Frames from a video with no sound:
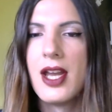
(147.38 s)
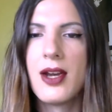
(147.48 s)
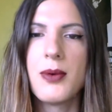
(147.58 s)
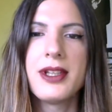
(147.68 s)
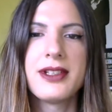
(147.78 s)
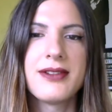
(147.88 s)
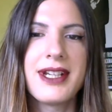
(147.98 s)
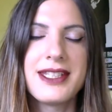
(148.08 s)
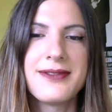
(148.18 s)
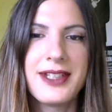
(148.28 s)
One of the
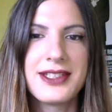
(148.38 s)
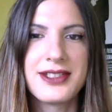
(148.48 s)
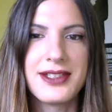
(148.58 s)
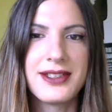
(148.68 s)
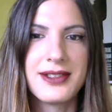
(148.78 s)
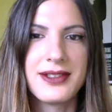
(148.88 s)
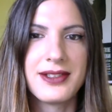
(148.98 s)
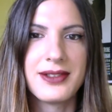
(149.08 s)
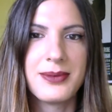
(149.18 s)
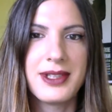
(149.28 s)
greatest things that
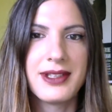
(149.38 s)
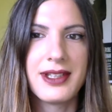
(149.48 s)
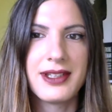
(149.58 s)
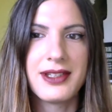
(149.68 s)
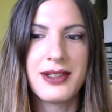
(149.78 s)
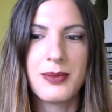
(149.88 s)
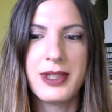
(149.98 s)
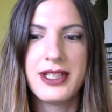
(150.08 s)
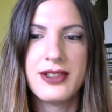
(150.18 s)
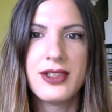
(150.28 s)

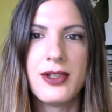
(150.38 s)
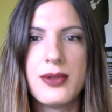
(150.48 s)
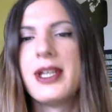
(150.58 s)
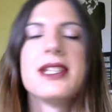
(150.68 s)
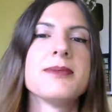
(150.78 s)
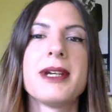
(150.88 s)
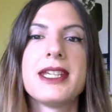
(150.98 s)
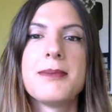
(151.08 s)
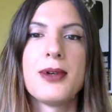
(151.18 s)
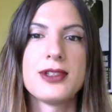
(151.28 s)
we can do is
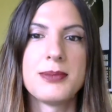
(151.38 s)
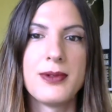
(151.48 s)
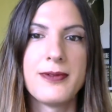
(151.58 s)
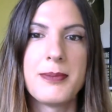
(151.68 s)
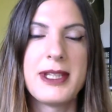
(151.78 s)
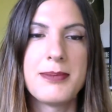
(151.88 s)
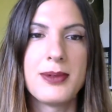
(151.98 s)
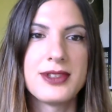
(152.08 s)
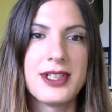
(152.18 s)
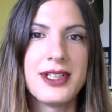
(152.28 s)
make it possible for people
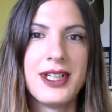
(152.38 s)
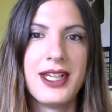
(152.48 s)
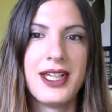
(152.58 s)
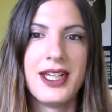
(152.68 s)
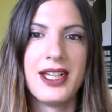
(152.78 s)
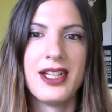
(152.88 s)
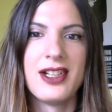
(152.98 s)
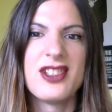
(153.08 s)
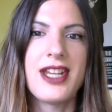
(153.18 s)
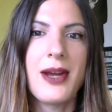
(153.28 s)
to
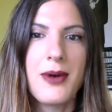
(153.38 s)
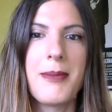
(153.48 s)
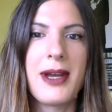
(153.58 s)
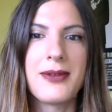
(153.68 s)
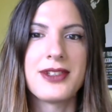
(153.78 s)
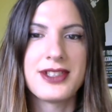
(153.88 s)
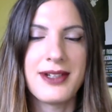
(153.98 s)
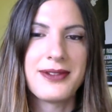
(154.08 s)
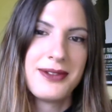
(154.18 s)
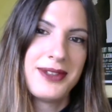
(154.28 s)
shout about the
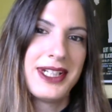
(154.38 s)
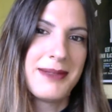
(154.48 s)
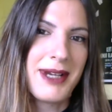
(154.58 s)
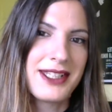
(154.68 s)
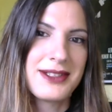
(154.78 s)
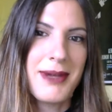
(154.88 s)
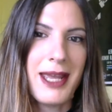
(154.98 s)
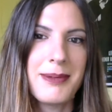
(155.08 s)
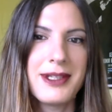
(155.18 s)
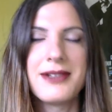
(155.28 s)
stuff that really makes them
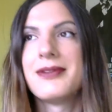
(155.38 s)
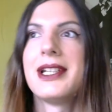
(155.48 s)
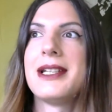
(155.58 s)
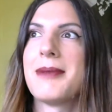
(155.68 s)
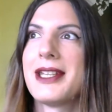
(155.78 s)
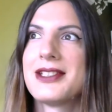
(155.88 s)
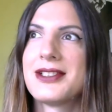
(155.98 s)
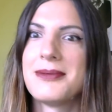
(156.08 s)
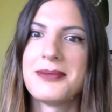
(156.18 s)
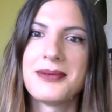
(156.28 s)
happy and really makes
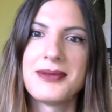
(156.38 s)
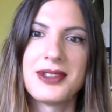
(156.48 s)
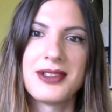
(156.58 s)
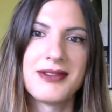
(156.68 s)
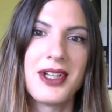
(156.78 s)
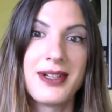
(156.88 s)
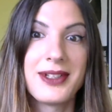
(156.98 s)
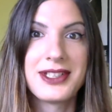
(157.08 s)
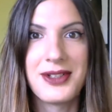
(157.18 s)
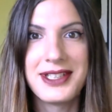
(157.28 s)
them kind of
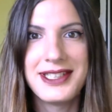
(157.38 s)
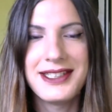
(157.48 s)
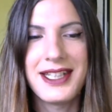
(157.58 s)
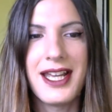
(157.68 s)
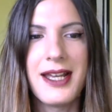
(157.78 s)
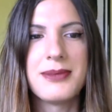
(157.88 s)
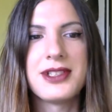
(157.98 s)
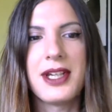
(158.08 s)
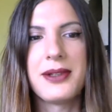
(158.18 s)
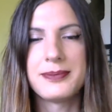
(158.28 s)
excited.
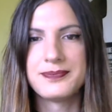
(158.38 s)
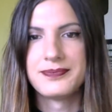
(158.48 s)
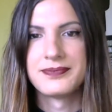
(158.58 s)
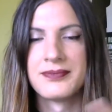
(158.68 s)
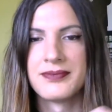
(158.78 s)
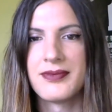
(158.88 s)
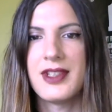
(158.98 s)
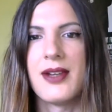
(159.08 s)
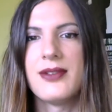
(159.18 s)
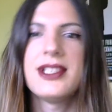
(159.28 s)
So
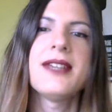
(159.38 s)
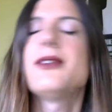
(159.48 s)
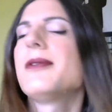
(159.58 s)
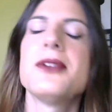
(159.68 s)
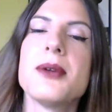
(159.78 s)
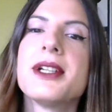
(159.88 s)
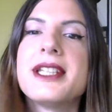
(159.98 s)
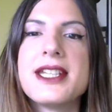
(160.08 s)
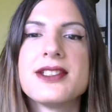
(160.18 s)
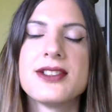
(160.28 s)
to give you a few
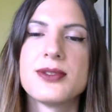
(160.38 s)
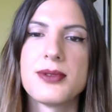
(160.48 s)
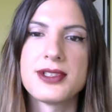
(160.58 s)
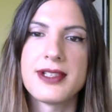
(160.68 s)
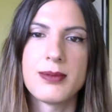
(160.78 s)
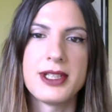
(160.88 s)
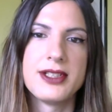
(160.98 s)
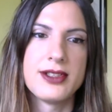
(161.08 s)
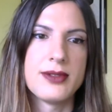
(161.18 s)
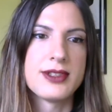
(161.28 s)
ideas of the sort of stuff we can do.